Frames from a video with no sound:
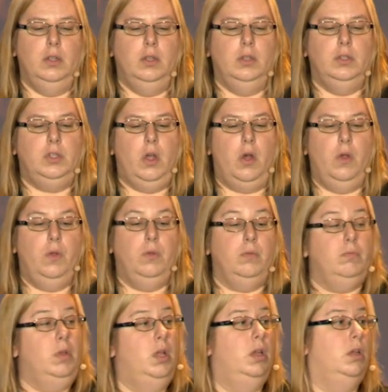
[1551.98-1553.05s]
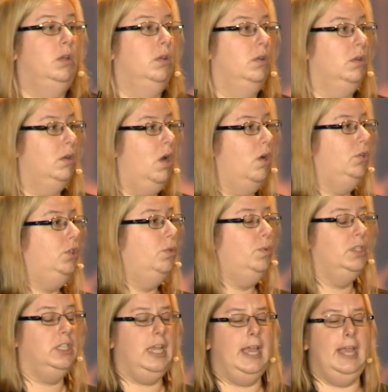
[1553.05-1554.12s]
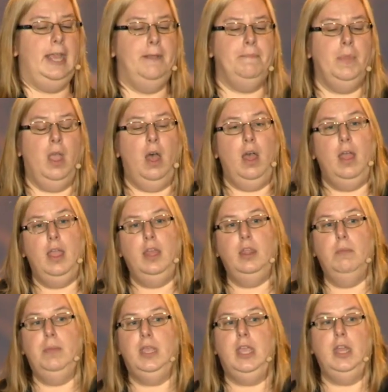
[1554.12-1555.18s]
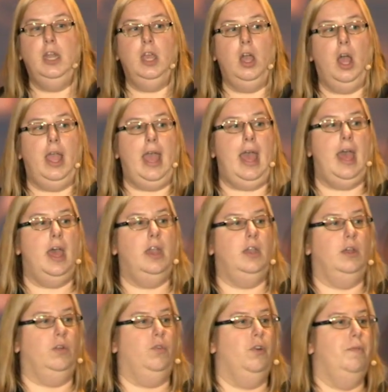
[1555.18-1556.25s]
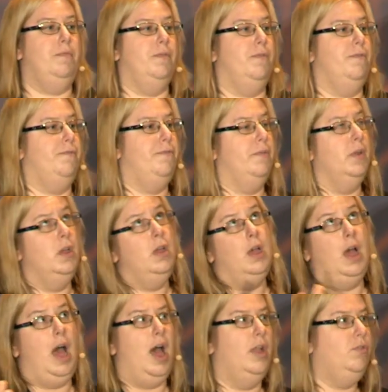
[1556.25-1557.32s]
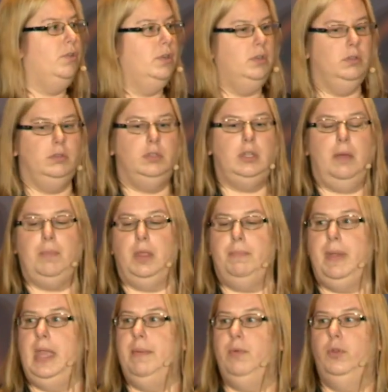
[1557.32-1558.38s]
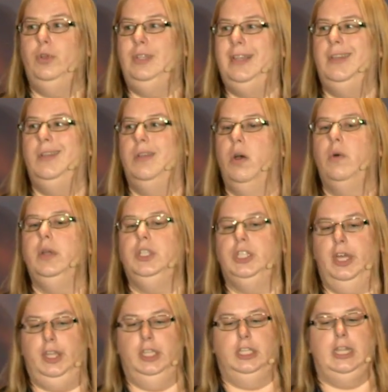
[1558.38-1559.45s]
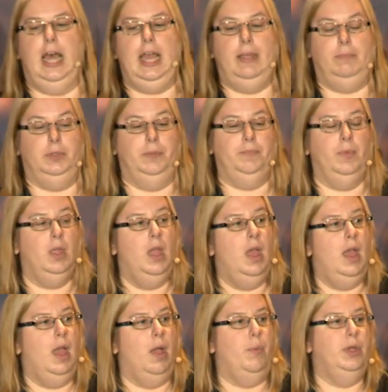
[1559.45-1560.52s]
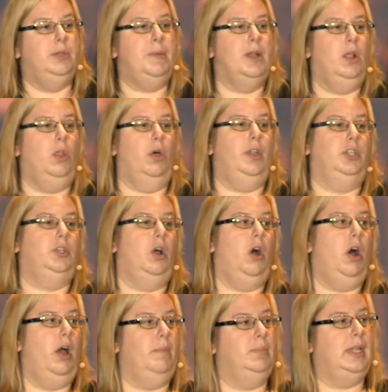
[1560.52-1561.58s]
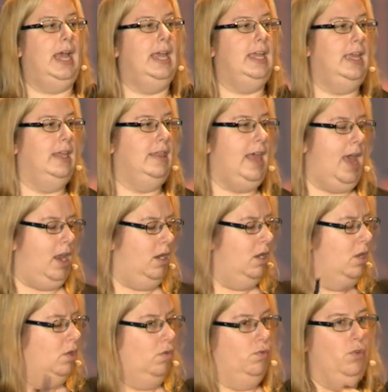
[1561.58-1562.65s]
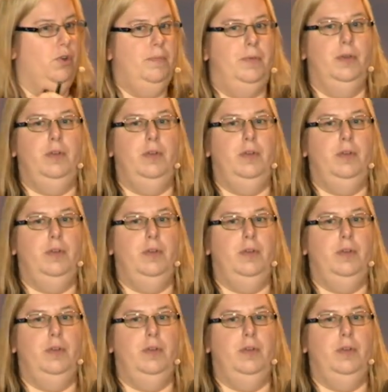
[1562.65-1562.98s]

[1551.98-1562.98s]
So culture was key. In the beginning, I had a group of 100 and something people who didn't know each other's names. And we spent a lot of time taking that group